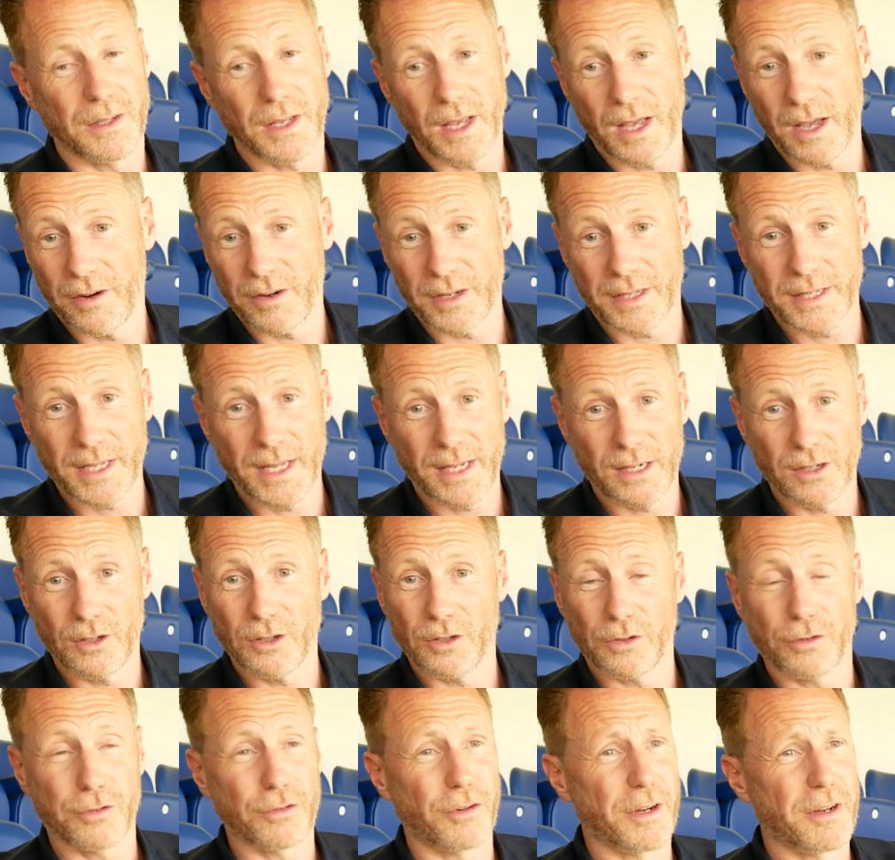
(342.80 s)
Yeah, again,
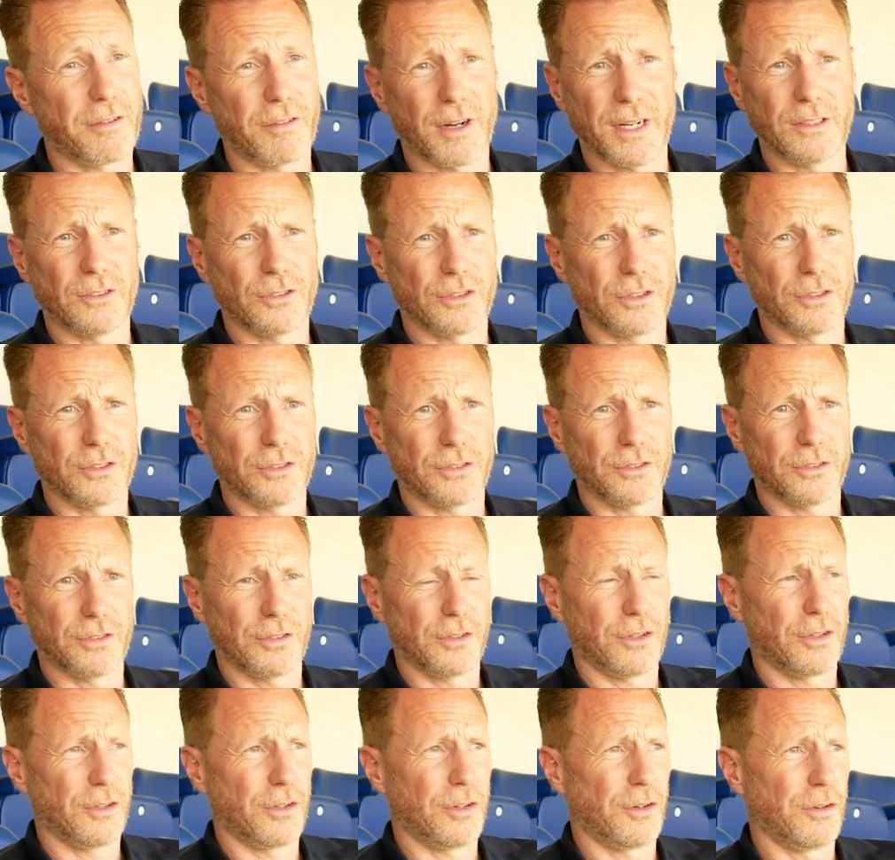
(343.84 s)
look, three ranges
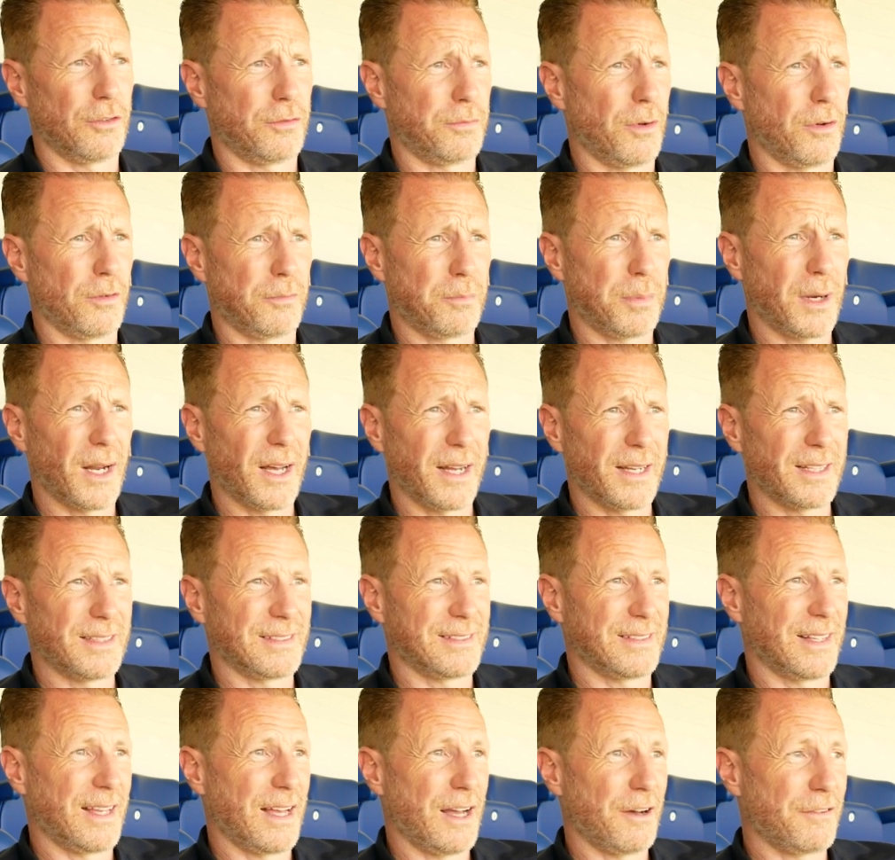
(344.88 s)
of
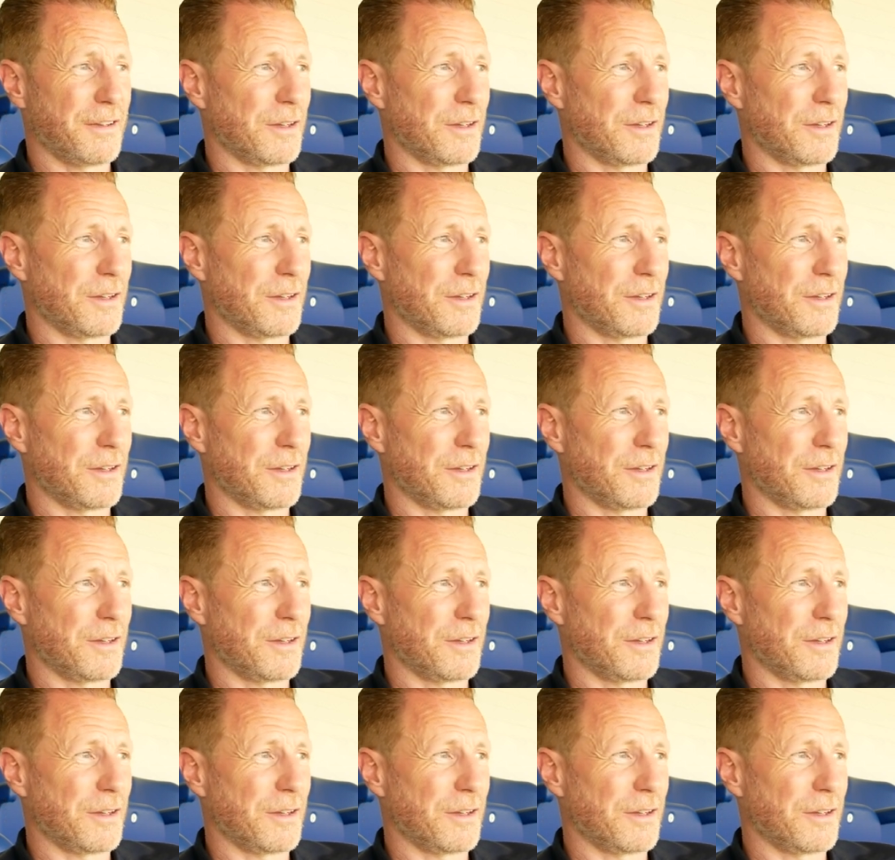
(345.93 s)
players there.